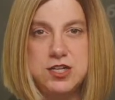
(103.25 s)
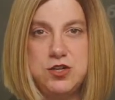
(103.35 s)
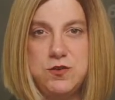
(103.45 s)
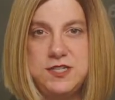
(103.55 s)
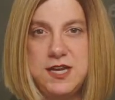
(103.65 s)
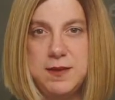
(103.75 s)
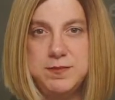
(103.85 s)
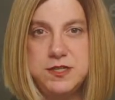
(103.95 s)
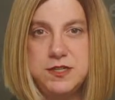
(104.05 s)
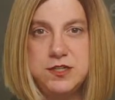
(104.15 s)
to
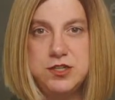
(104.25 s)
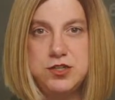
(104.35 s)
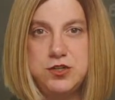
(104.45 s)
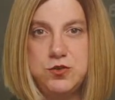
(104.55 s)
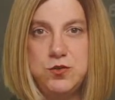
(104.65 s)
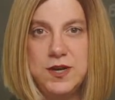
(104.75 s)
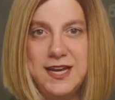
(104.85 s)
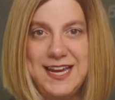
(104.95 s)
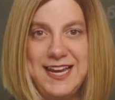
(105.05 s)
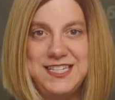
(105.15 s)
attempt to
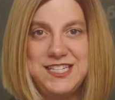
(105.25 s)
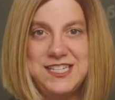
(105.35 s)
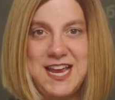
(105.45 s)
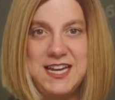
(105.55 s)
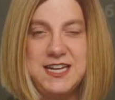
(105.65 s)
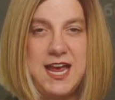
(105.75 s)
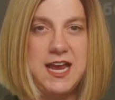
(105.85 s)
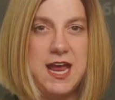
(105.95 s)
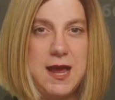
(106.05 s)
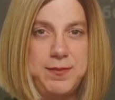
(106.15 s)
extend
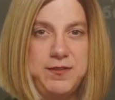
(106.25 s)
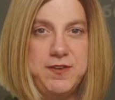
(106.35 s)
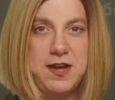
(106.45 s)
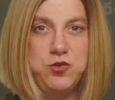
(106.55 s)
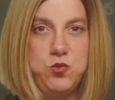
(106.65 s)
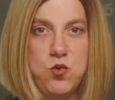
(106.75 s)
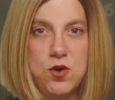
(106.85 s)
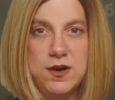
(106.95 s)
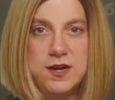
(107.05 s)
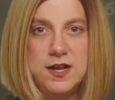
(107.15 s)
and amplify the
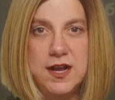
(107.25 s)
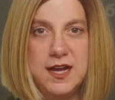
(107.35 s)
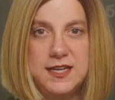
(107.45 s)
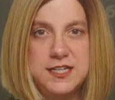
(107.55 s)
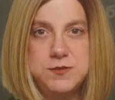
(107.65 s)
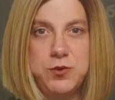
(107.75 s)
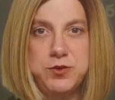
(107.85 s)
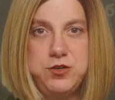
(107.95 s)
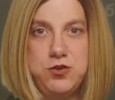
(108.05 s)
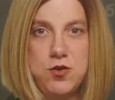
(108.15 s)
war against
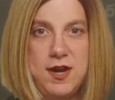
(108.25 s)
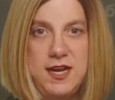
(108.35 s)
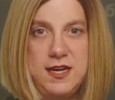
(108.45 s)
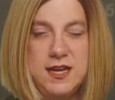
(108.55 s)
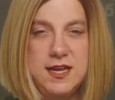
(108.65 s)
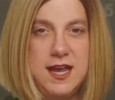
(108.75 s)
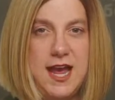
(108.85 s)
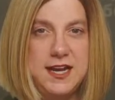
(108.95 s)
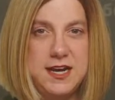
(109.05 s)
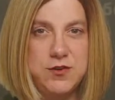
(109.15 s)
both Ukraine
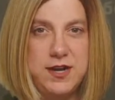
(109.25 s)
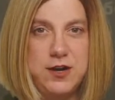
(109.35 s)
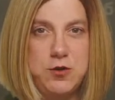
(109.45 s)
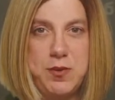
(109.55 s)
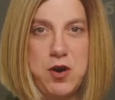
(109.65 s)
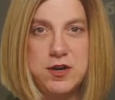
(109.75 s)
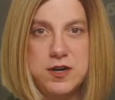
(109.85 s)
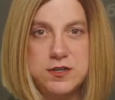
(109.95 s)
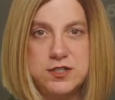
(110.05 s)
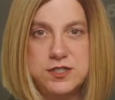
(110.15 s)
and our NATO
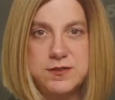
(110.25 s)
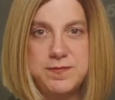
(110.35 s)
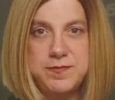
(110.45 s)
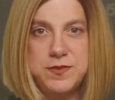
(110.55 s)
partners.